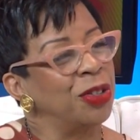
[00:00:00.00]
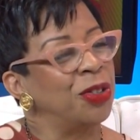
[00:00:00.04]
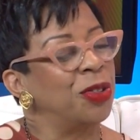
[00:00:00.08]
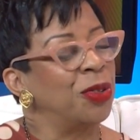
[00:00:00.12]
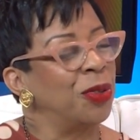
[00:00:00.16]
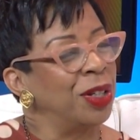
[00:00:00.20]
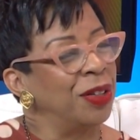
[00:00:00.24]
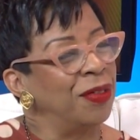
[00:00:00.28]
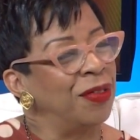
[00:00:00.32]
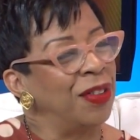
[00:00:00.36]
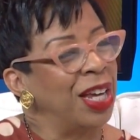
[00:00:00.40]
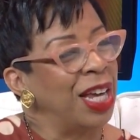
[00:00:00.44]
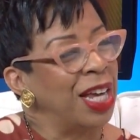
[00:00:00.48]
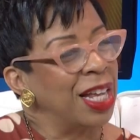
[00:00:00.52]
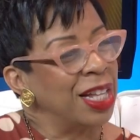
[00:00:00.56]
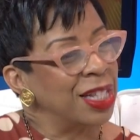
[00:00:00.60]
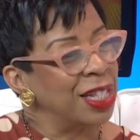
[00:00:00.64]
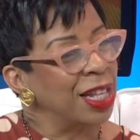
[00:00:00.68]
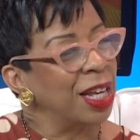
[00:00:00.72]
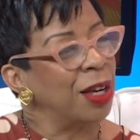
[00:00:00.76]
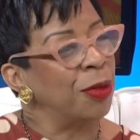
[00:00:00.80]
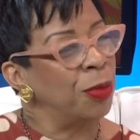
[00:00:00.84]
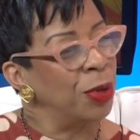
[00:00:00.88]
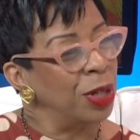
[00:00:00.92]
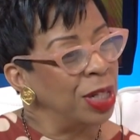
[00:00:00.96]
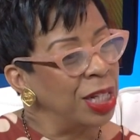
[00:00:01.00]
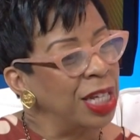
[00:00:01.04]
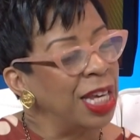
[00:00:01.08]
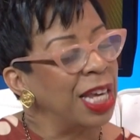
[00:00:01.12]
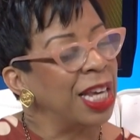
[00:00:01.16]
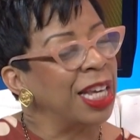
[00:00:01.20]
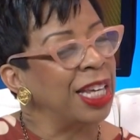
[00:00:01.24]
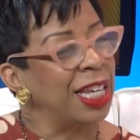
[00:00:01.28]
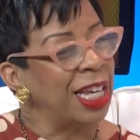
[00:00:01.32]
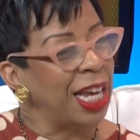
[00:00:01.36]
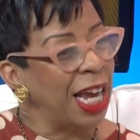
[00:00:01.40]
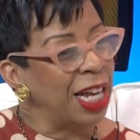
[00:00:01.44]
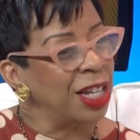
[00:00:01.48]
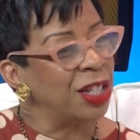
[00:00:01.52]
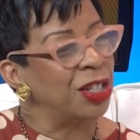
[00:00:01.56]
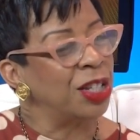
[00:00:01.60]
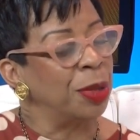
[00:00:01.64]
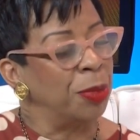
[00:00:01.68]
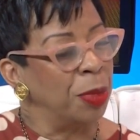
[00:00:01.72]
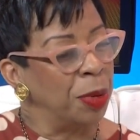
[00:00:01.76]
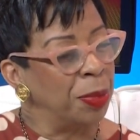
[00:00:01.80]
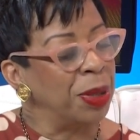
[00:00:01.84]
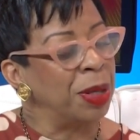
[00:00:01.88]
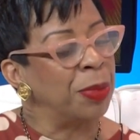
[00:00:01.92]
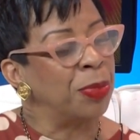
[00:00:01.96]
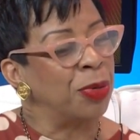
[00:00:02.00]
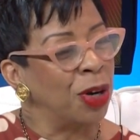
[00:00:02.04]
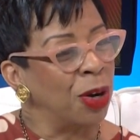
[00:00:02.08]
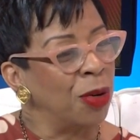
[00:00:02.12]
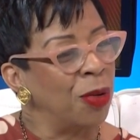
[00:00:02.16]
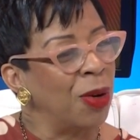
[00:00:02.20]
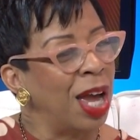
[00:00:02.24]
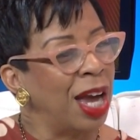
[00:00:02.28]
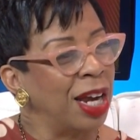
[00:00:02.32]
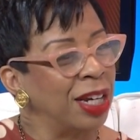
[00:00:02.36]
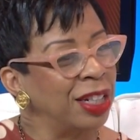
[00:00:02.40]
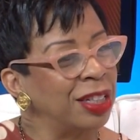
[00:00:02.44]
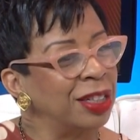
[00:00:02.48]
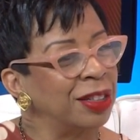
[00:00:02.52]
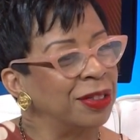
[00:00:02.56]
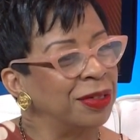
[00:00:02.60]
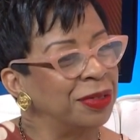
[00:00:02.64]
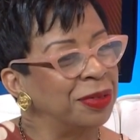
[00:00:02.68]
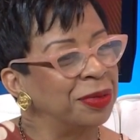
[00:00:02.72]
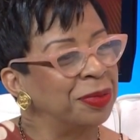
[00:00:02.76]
to advance and really engage them and be proactive.